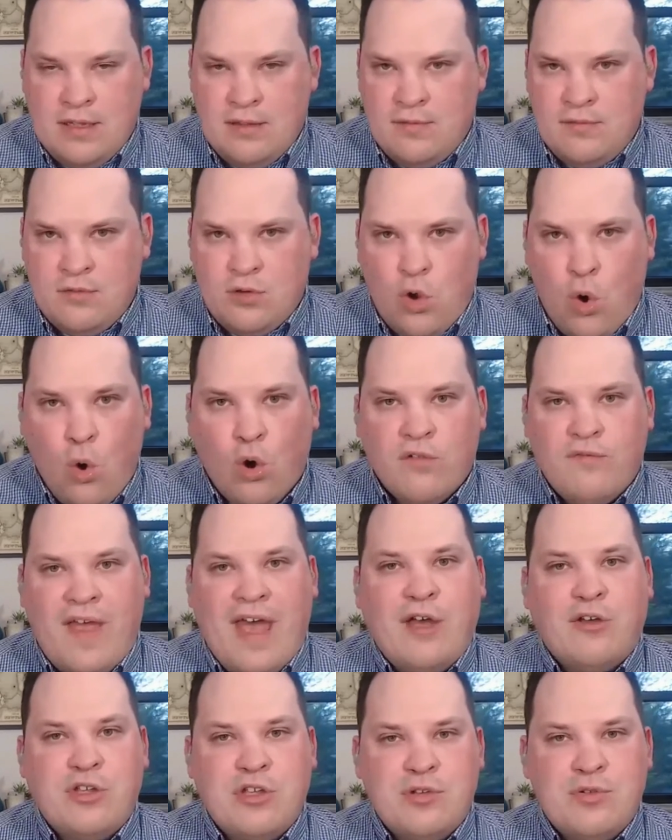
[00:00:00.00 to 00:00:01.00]
uh, core
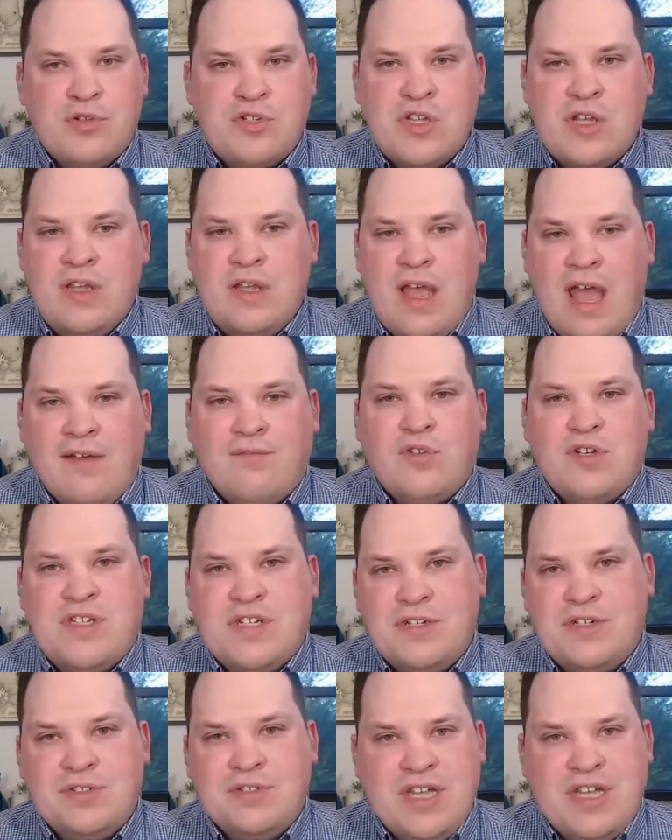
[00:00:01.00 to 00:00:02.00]
values
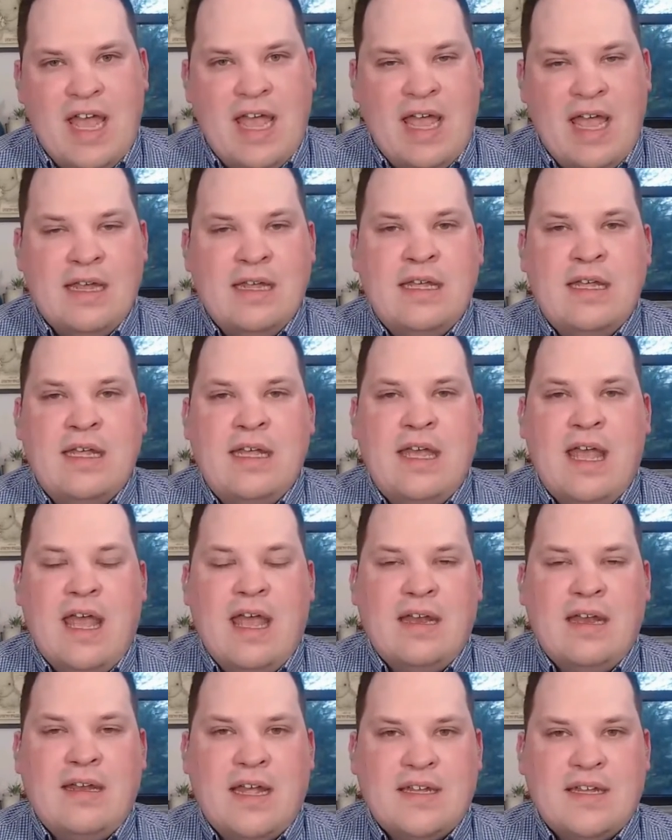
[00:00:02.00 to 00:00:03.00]
every single day.
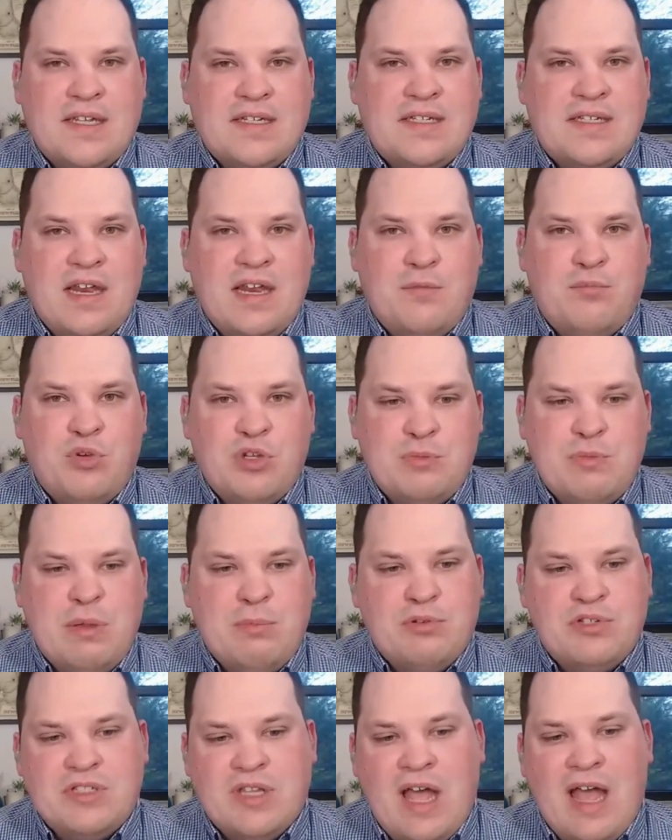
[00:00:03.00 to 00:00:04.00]
And as I said, it
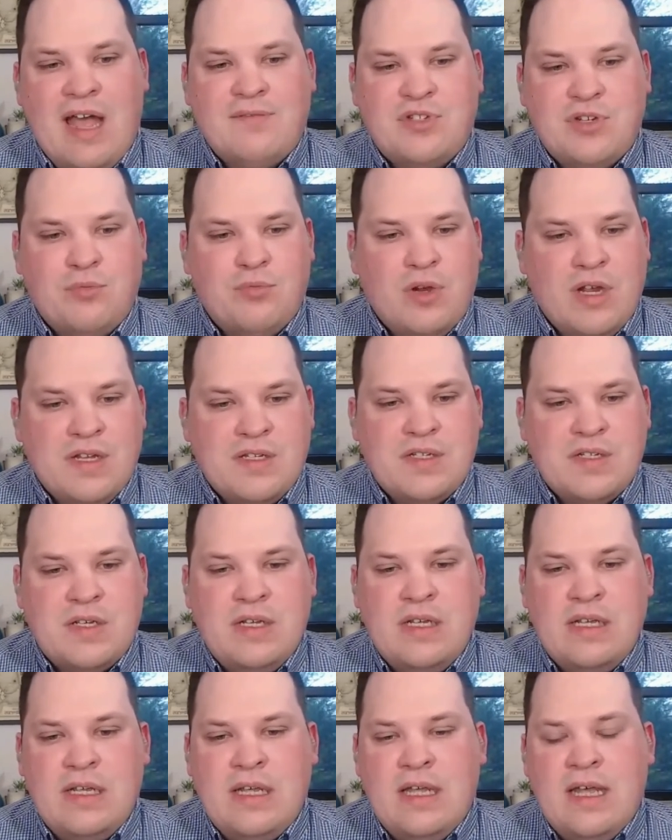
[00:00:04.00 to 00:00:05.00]
puts people's lives at
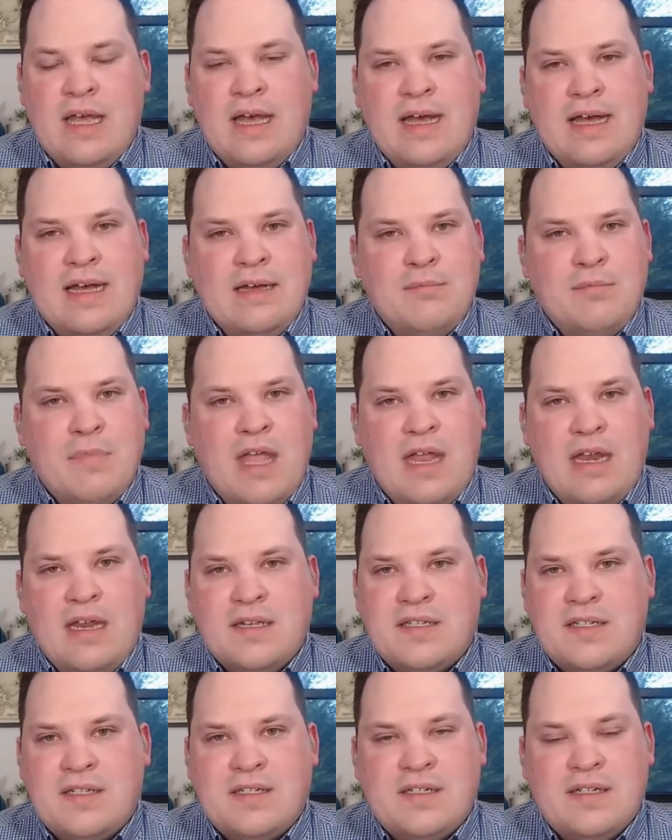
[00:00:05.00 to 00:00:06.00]
risk. Um,
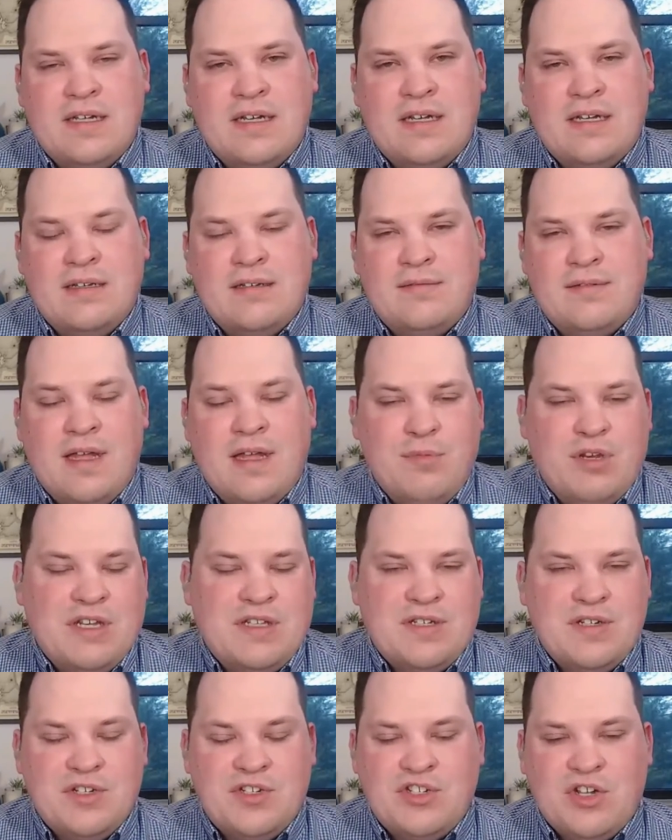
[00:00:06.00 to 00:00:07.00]
and it's, uh, I
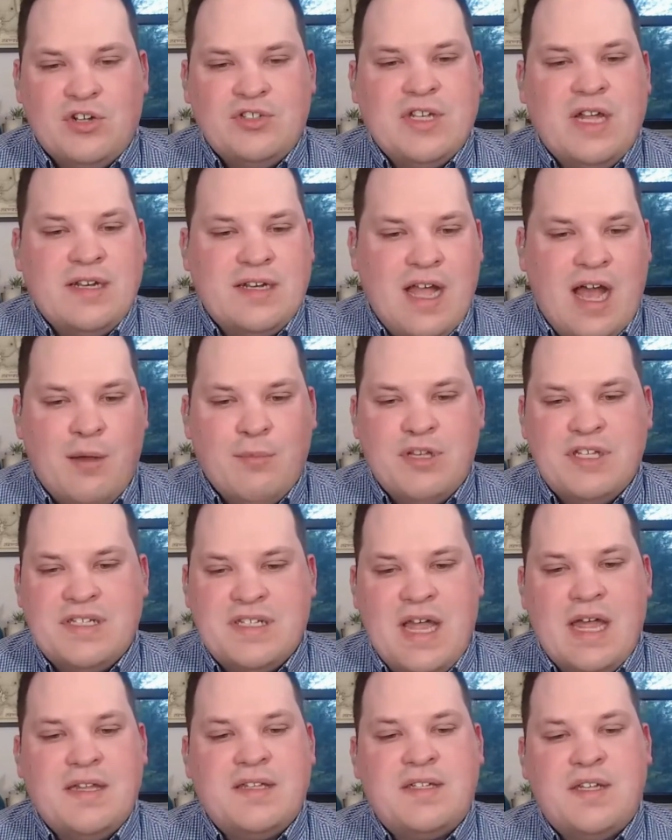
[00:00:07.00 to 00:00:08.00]
mean, it's an assault on
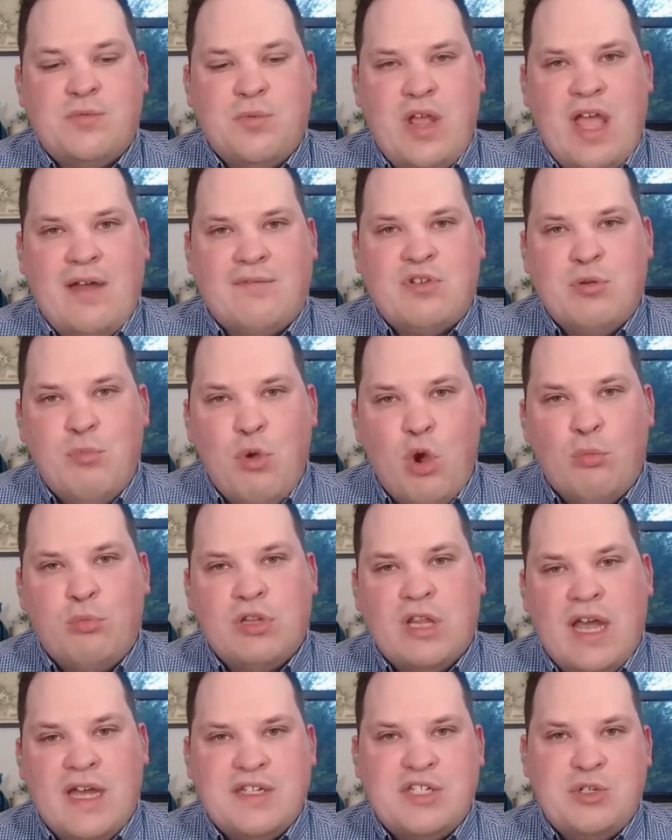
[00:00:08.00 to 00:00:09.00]
common sense, and we have to
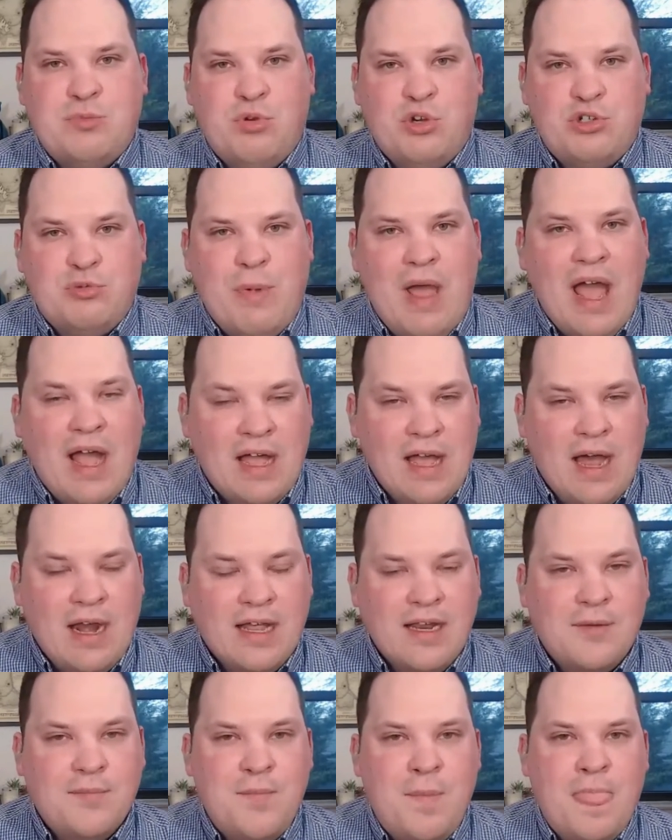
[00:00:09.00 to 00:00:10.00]
mobilize to push back
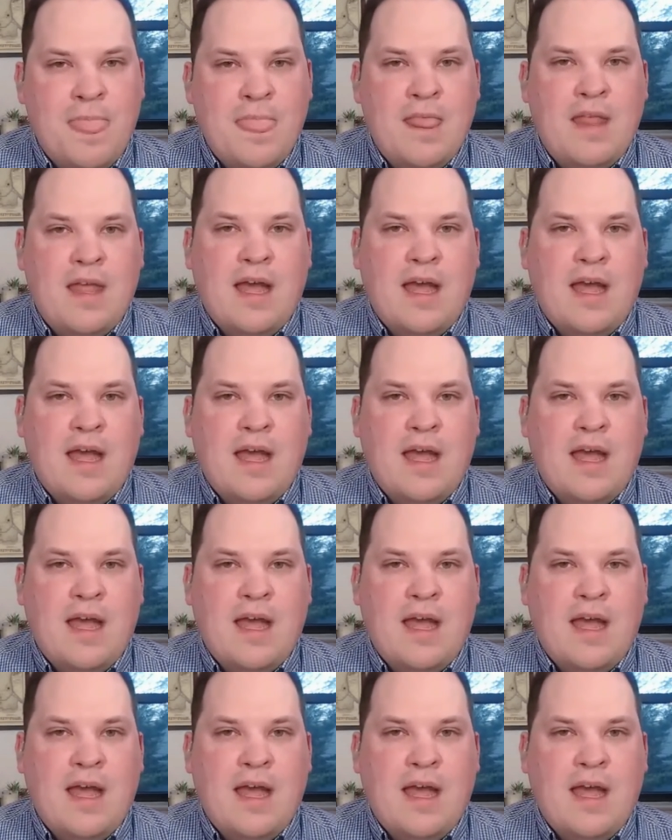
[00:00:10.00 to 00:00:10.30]
on it.